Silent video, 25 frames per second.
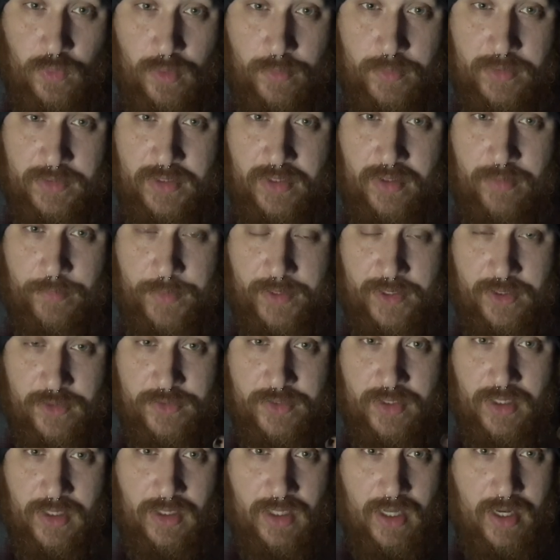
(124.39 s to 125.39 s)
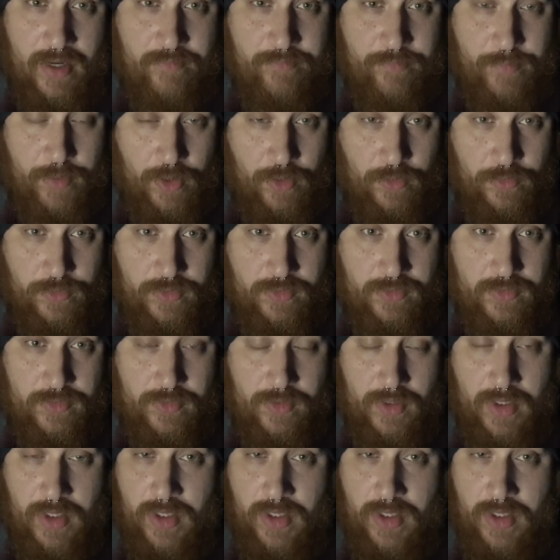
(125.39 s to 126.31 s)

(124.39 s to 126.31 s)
woman that appears in a lot of posts.